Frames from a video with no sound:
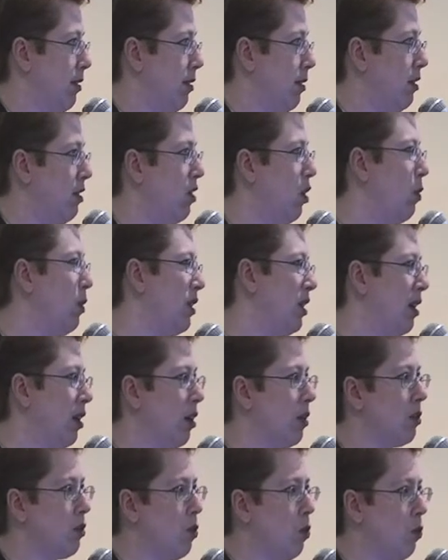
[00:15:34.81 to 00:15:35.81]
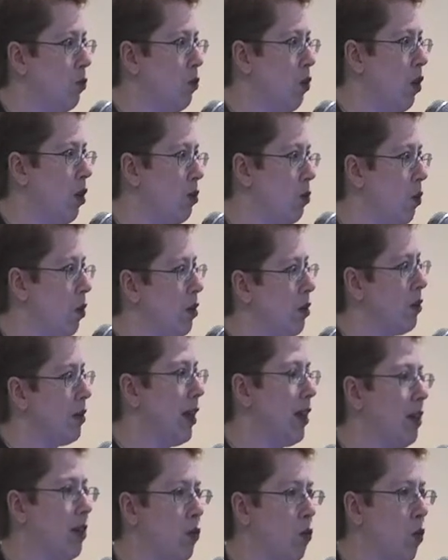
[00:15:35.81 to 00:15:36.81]
Because you always hear on law and order,
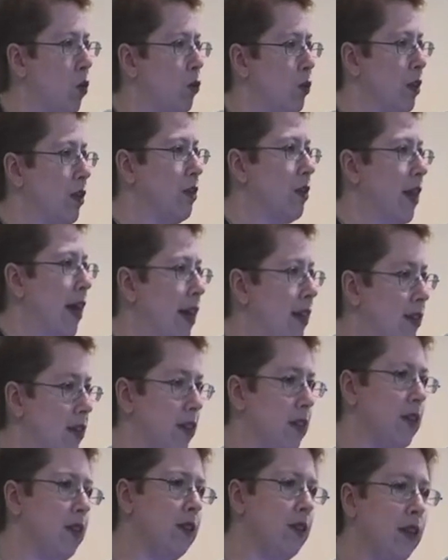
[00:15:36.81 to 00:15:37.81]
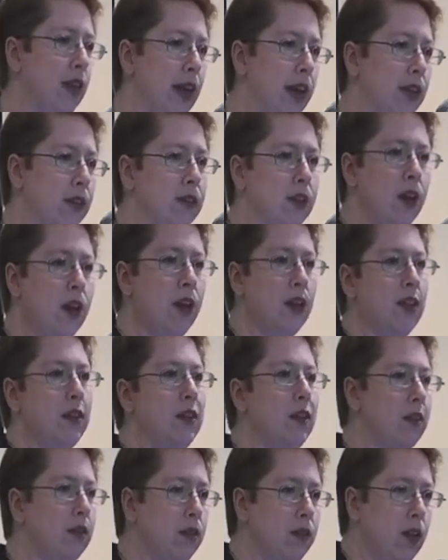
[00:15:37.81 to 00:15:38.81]
they quote this case, in this case
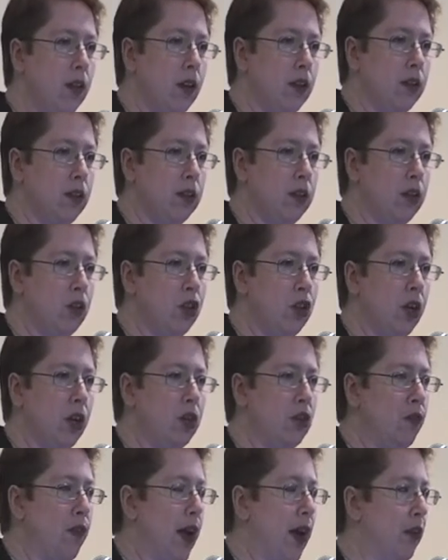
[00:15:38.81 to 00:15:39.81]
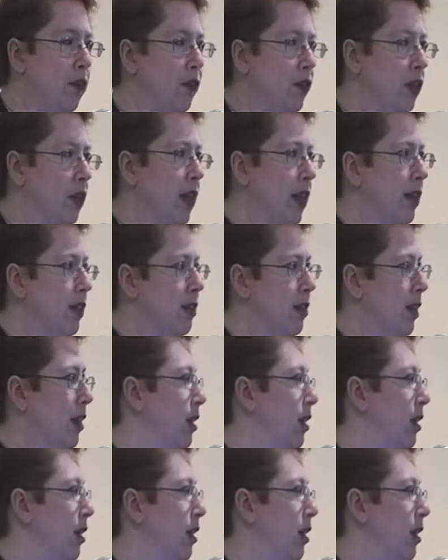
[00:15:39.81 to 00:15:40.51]
this judge found for this,